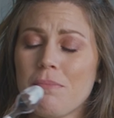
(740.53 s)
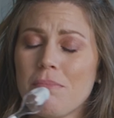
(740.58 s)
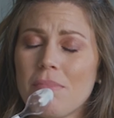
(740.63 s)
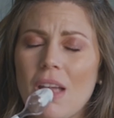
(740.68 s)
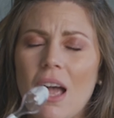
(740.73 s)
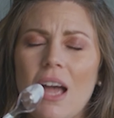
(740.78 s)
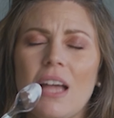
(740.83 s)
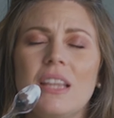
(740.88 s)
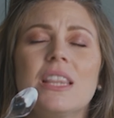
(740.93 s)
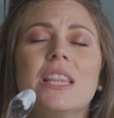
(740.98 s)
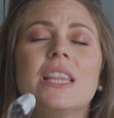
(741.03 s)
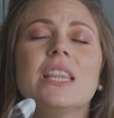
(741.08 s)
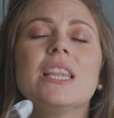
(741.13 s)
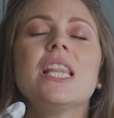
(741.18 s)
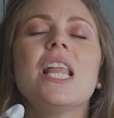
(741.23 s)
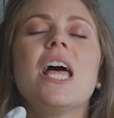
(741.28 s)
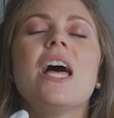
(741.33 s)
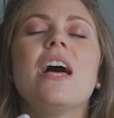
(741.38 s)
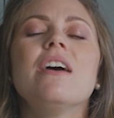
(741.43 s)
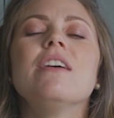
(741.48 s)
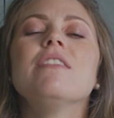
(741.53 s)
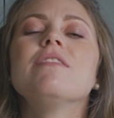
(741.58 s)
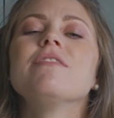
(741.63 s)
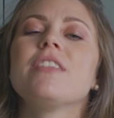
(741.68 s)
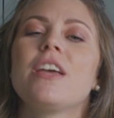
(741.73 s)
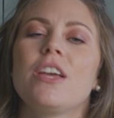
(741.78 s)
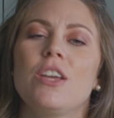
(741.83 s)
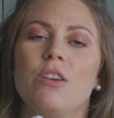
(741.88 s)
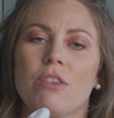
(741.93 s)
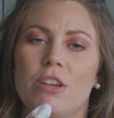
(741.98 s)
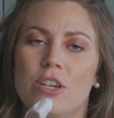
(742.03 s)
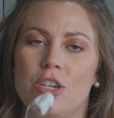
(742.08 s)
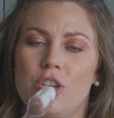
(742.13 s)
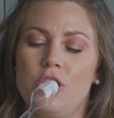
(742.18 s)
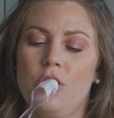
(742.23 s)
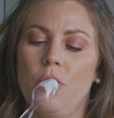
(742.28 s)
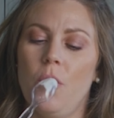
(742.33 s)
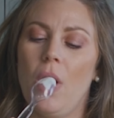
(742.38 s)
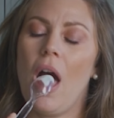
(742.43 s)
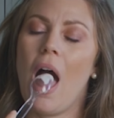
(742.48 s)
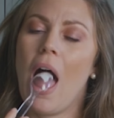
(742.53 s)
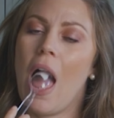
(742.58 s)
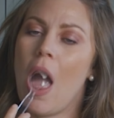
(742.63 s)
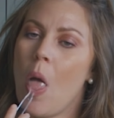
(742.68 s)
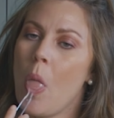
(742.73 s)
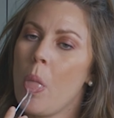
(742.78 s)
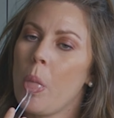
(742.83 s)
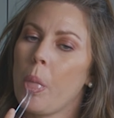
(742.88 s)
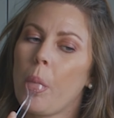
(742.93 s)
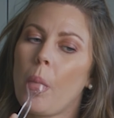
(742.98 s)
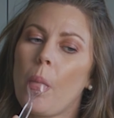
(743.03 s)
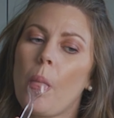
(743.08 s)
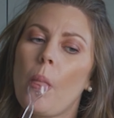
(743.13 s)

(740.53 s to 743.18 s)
I love that you can chew it. In